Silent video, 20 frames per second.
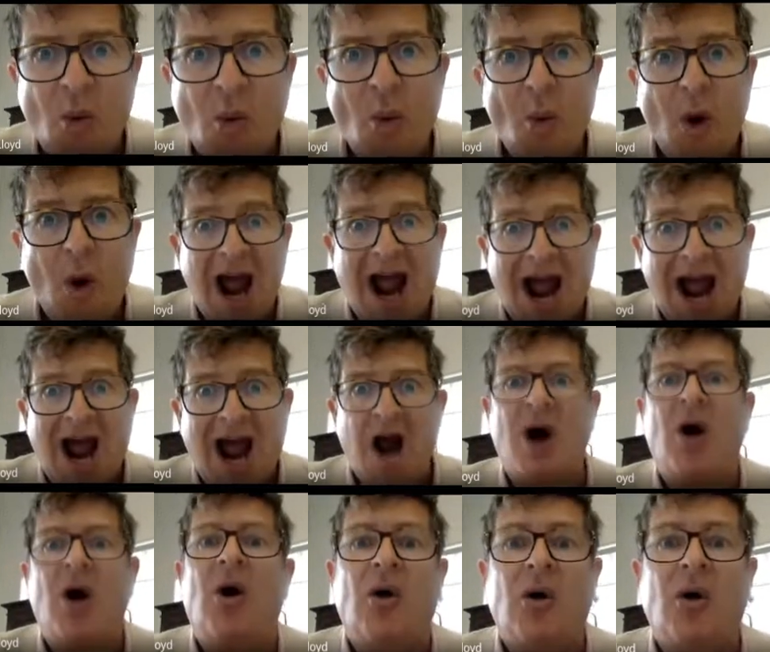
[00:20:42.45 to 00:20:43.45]

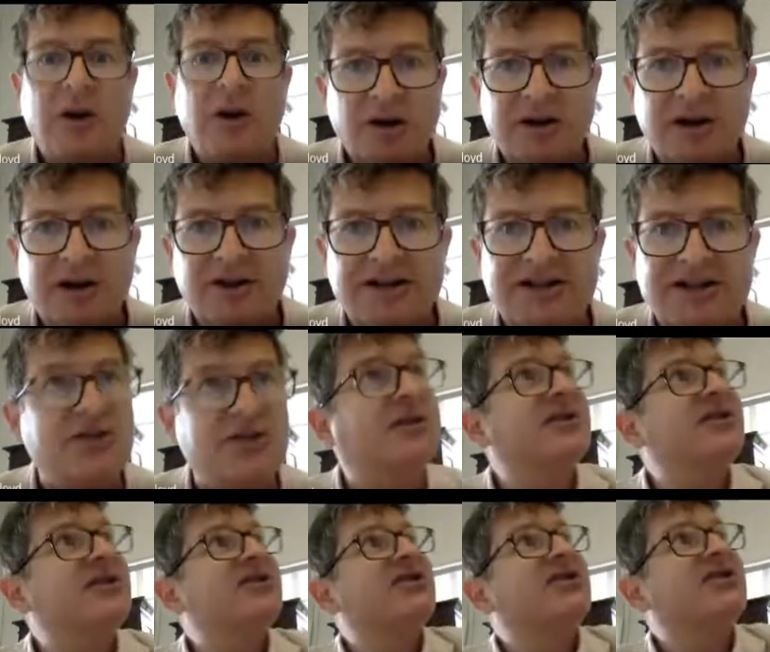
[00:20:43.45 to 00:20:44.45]
wow, look at this. Look
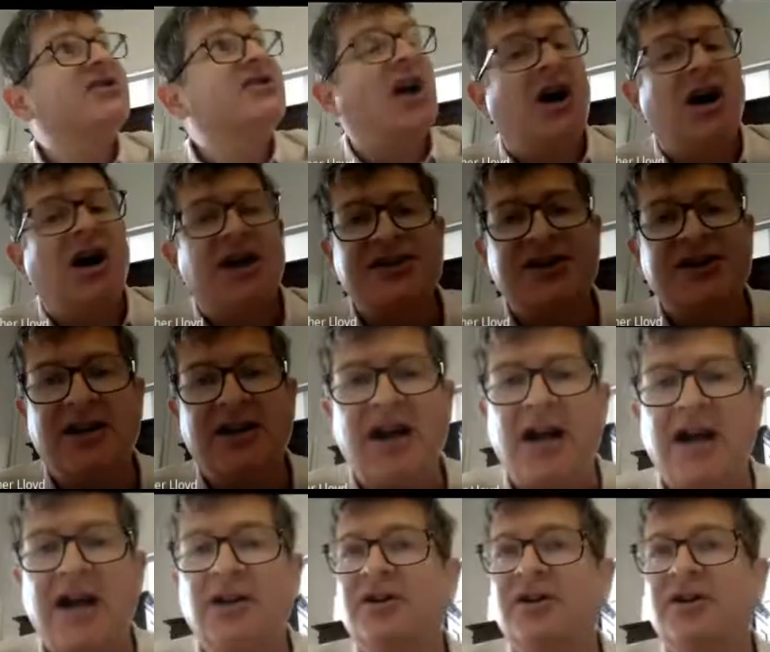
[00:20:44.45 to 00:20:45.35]
at the stars at night.